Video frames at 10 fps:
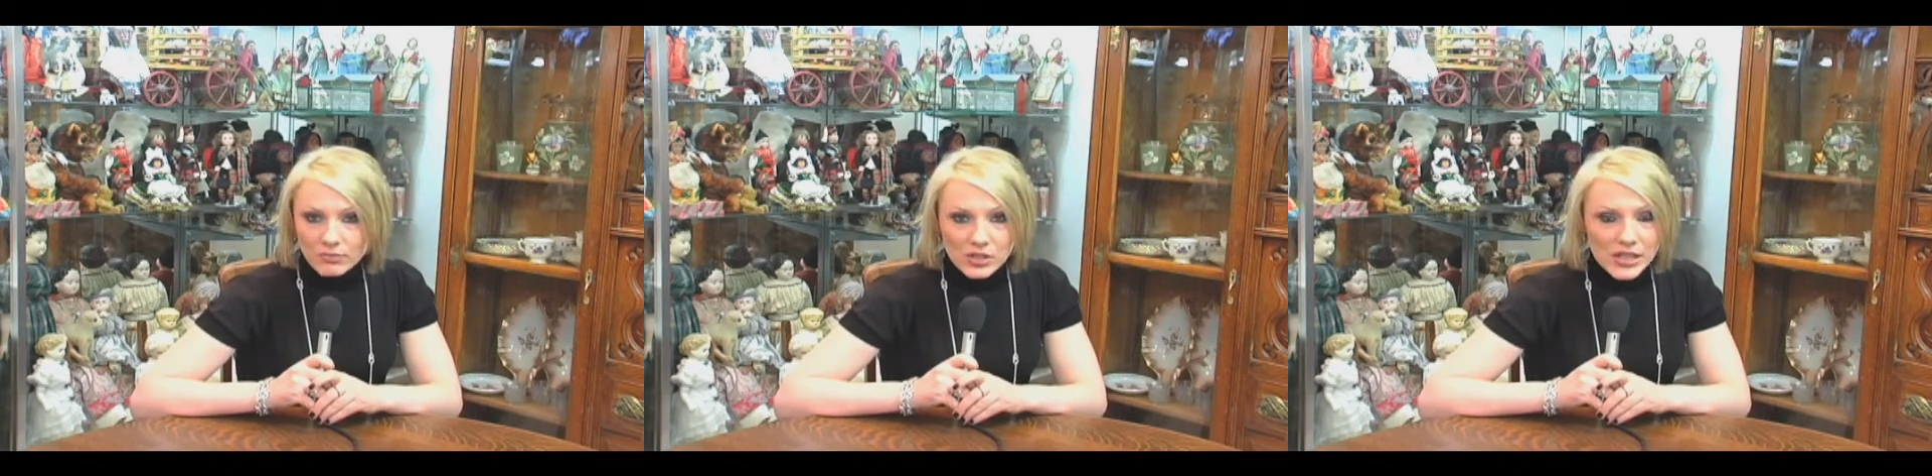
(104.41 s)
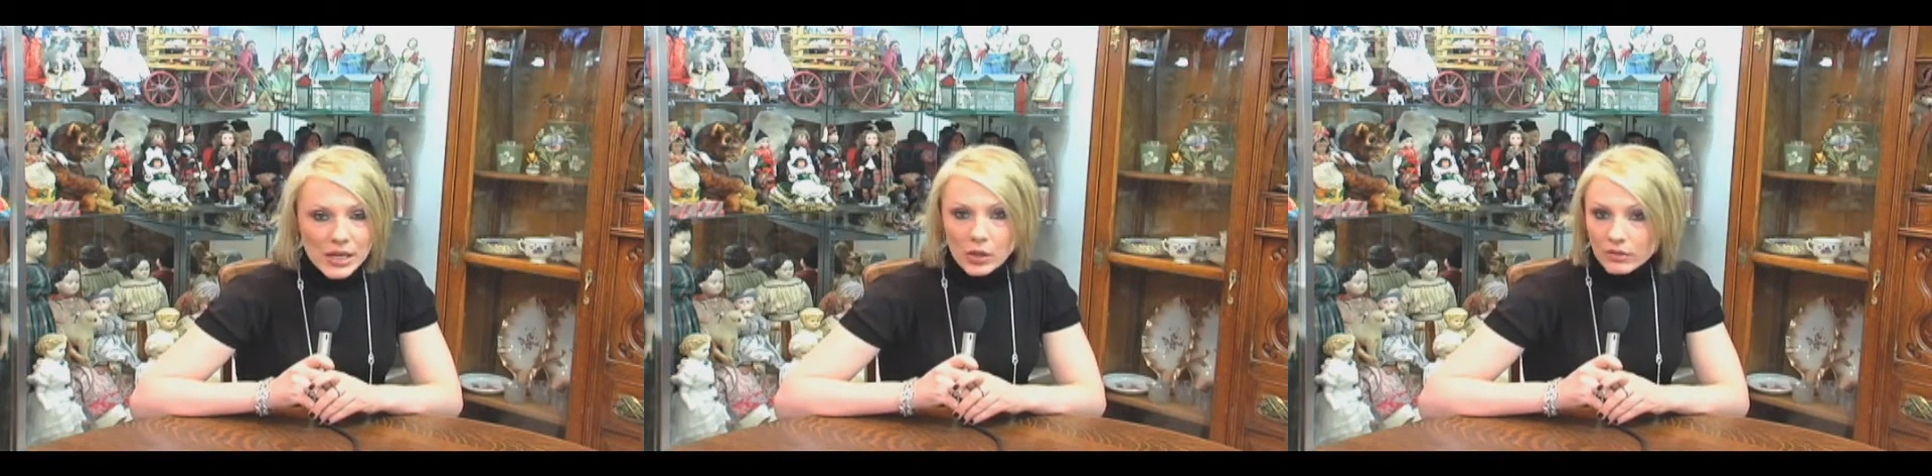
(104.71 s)

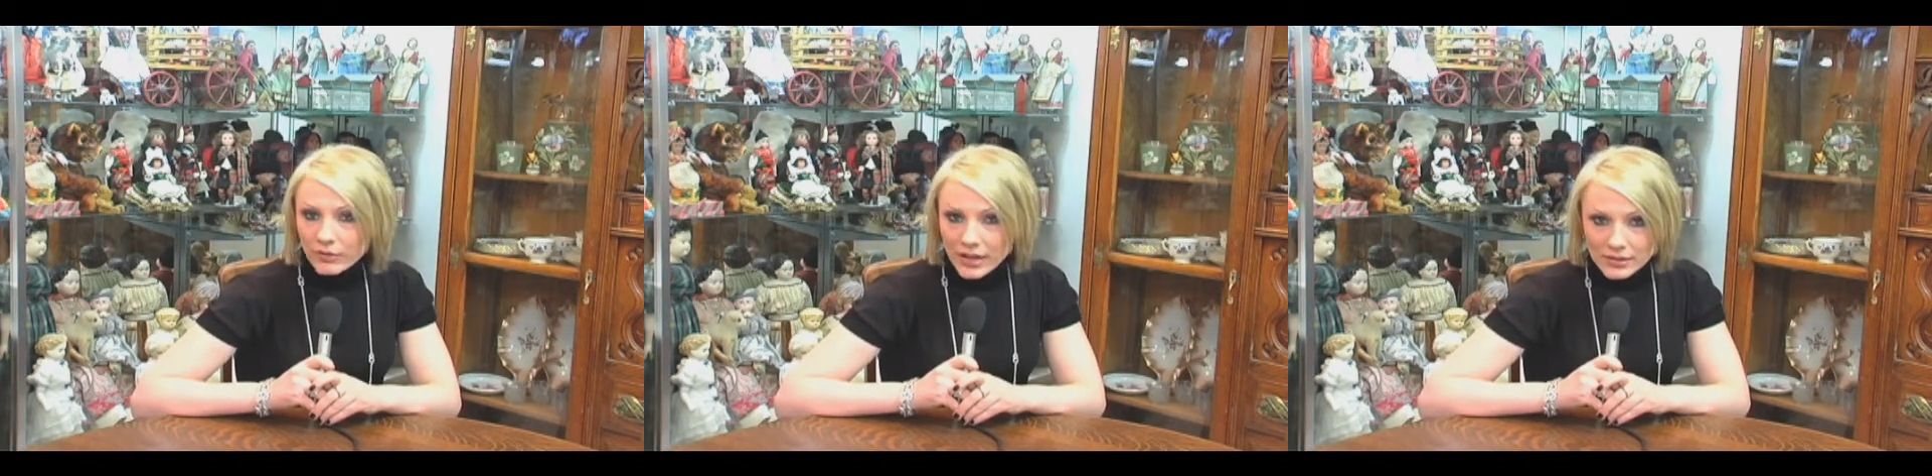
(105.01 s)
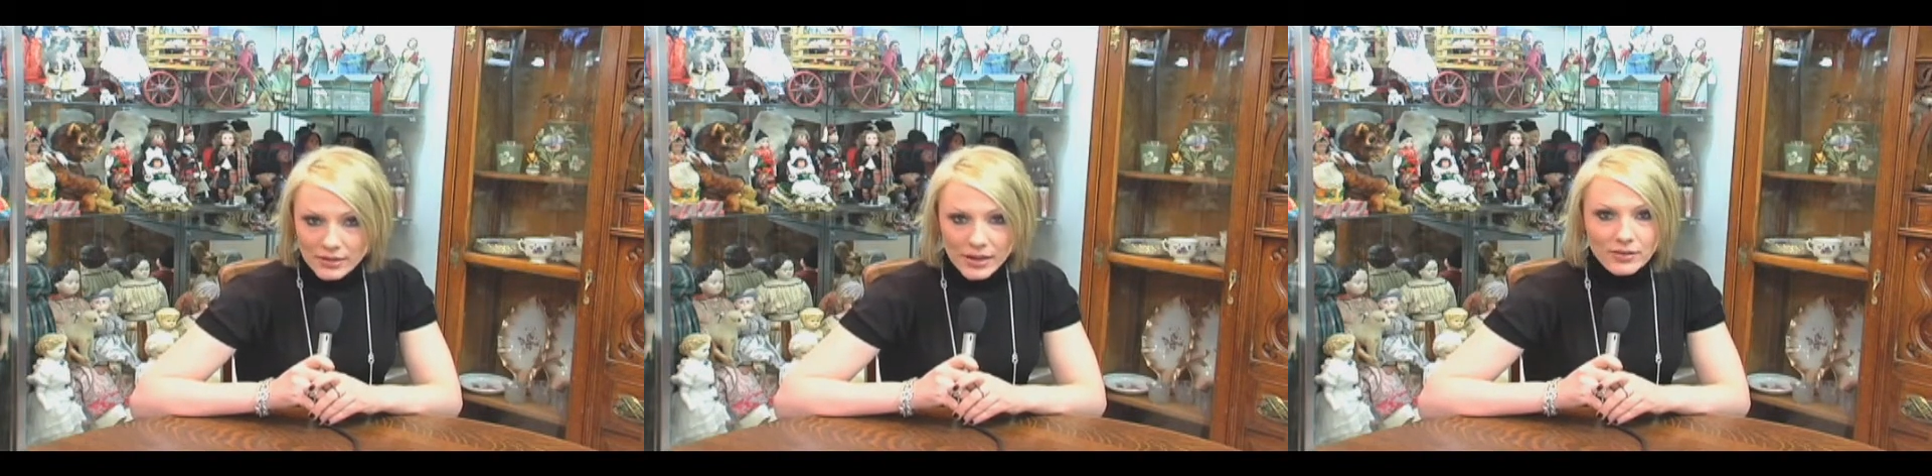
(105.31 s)
single
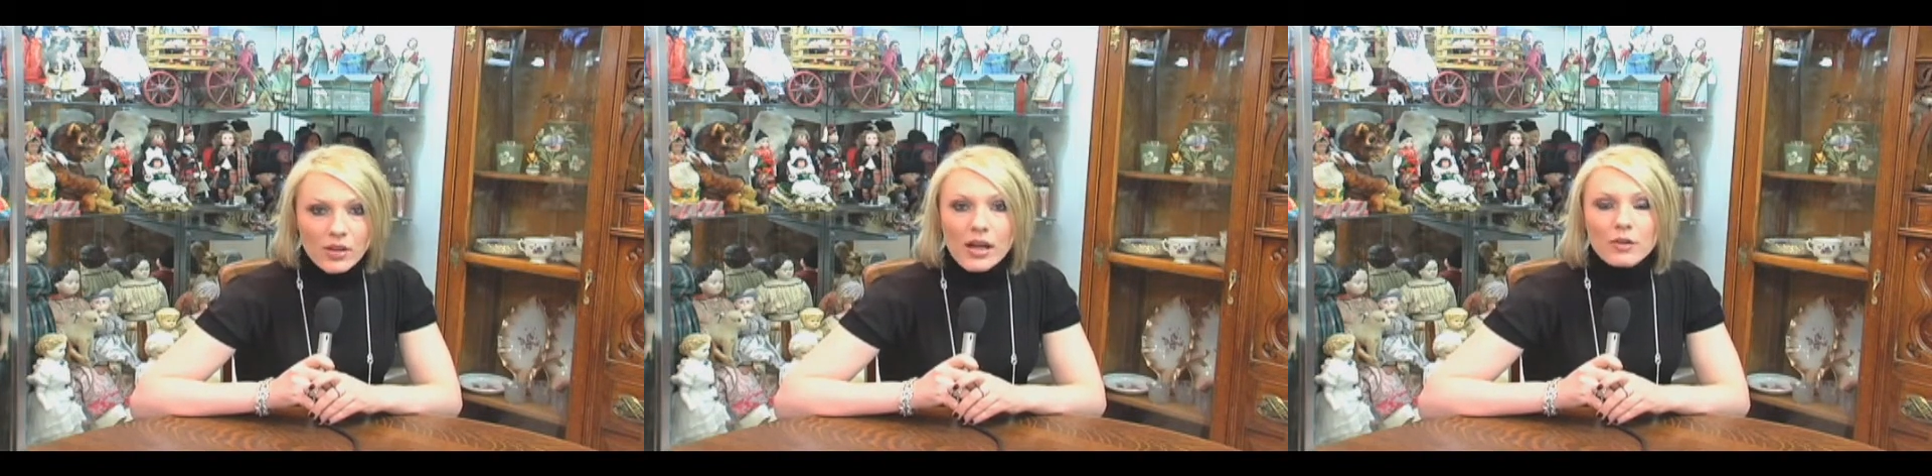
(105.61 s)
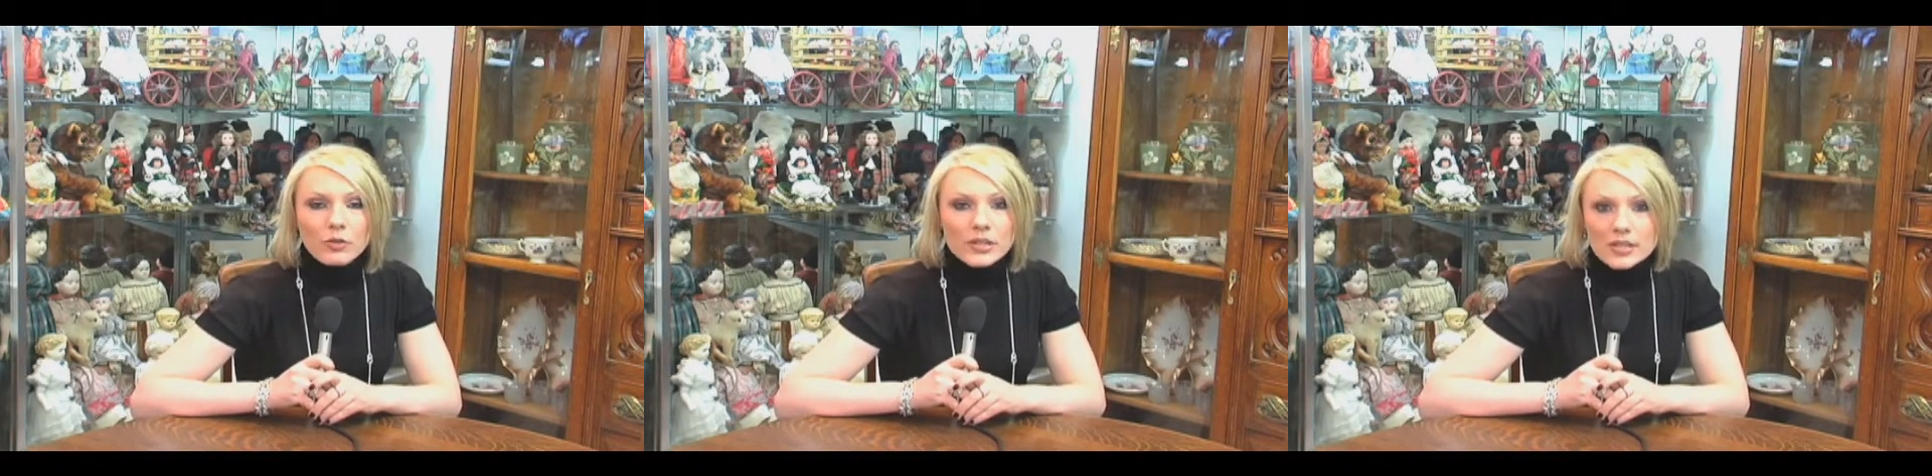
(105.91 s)
event. I saw
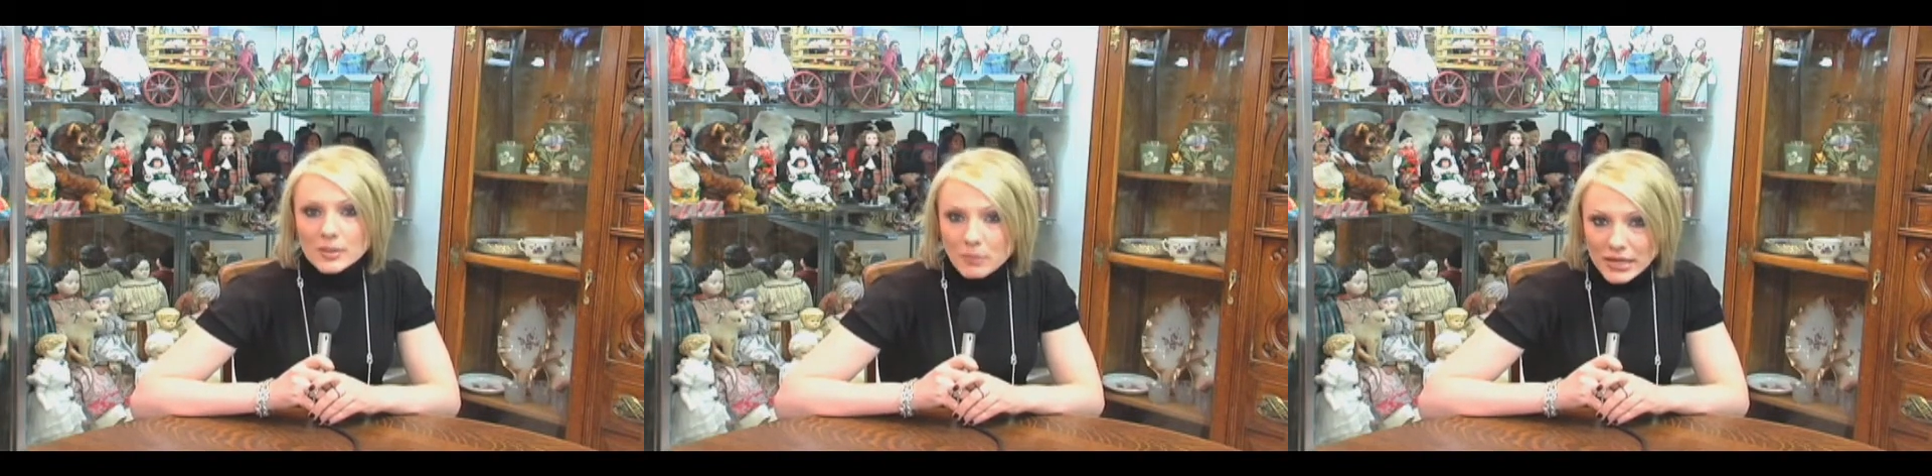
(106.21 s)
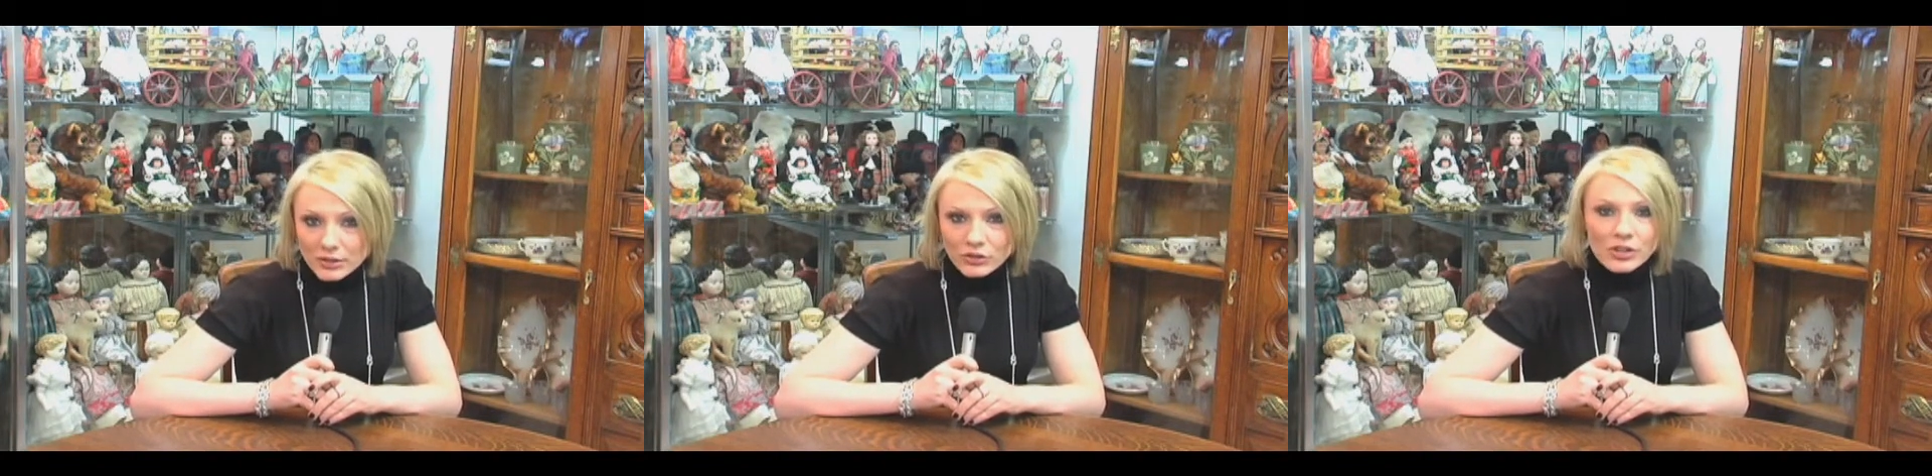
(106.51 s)
every
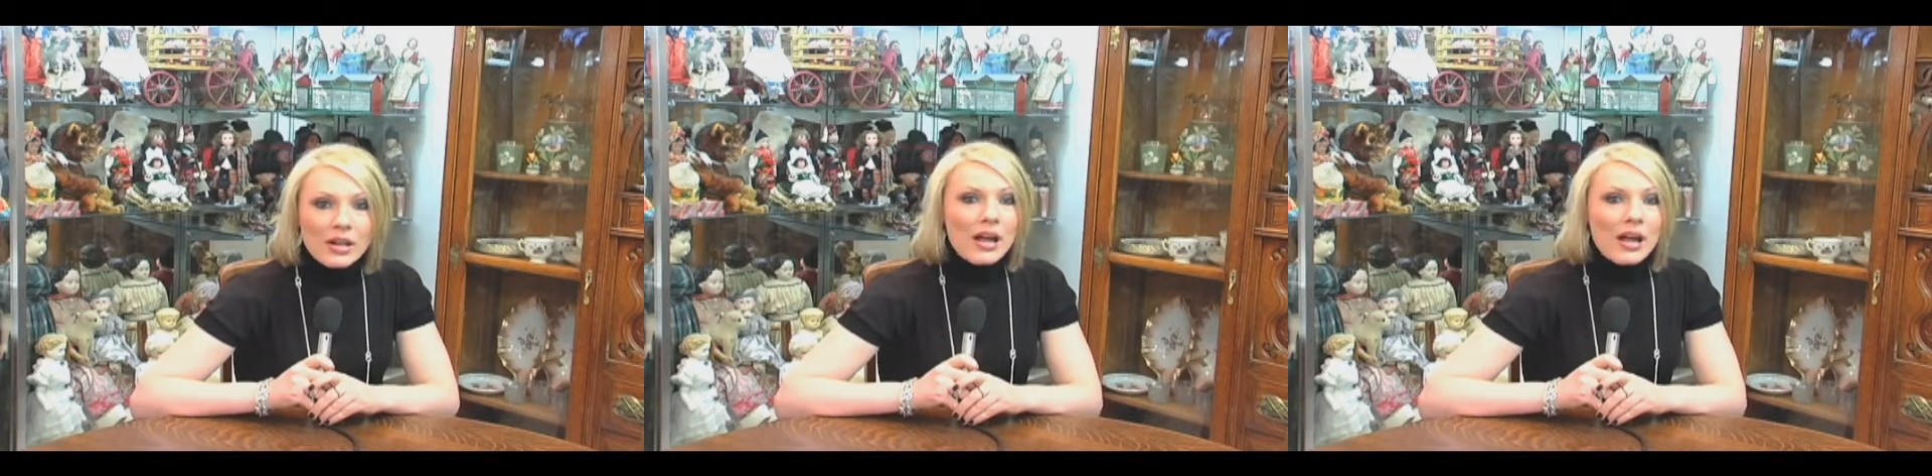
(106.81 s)
speech.